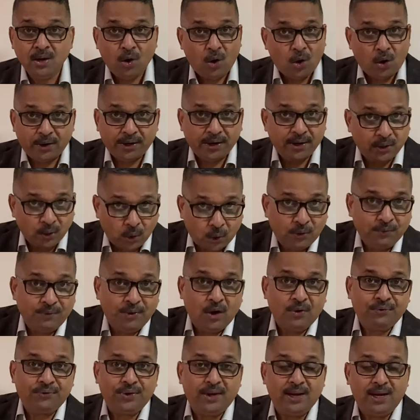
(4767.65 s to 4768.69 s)
or a roadway
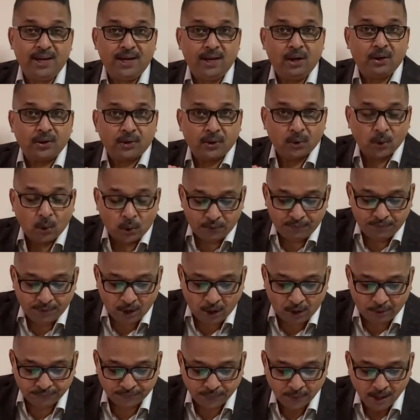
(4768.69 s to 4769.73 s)
of healing or a roadway
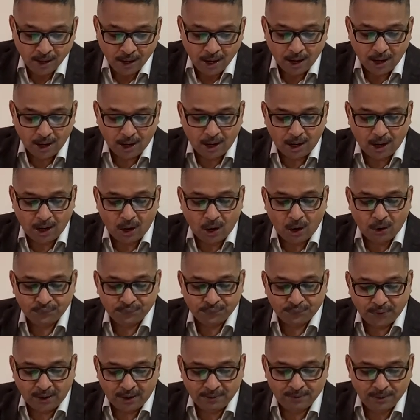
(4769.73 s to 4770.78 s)
of, uh,
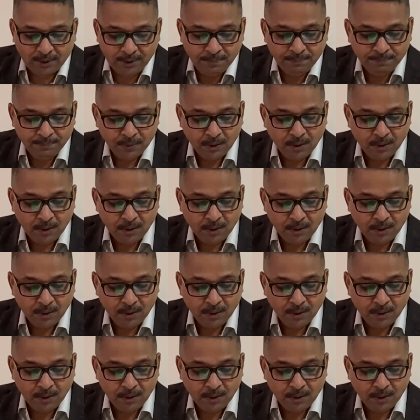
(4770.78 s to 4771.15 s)
of favor,